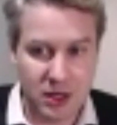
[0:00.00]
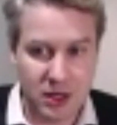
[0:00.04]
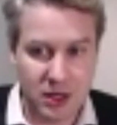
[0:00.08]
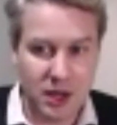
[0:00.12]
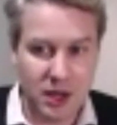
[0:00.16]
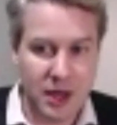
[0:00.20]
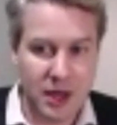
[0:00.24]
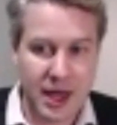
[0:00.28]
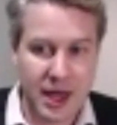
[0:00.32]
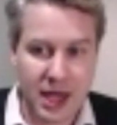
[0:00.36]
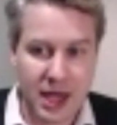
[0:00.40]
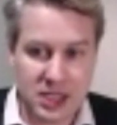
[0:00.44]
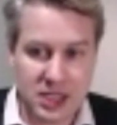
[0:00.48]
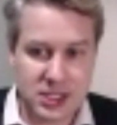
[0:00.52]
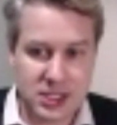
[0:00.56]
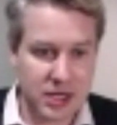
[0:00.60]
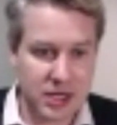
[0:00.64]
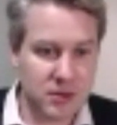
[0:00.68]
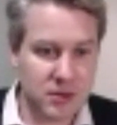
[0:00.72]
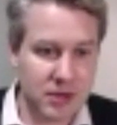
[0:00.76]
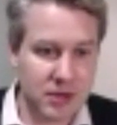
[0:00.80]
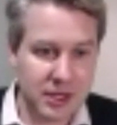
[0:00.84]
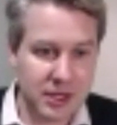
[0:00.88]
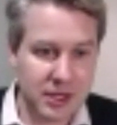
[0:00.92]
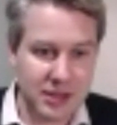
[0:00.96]
Mm-hmm. And
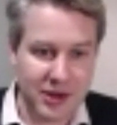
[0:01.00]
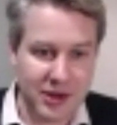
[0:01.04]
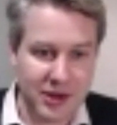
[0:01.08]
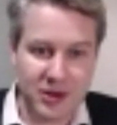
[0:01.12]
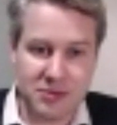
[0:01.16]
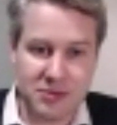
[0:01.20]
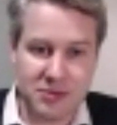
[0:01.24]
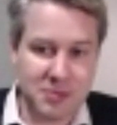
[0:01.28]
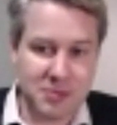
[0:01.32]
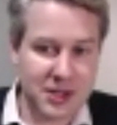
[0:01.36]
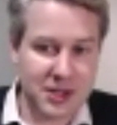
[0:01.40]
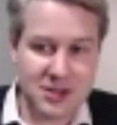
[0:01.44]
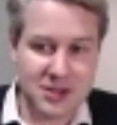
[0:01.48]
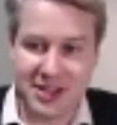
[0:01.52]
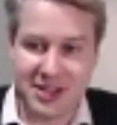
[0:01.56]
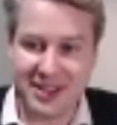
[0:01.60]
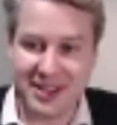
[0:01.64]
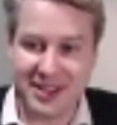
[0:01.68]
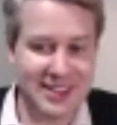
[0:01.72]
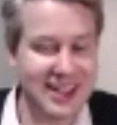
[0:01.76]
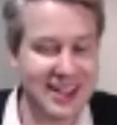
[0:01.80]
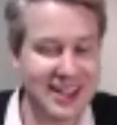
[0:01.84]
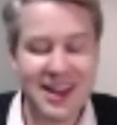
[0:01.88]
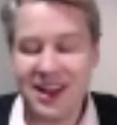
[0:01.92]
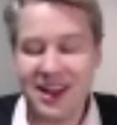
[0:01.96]
generally, you know, because
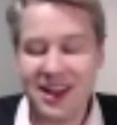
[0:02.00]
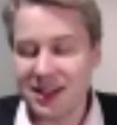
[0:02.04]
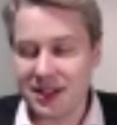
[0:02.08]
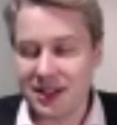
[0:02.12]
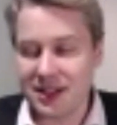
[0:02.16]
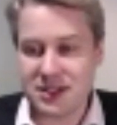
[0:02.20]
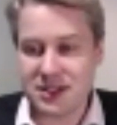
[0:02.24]
because of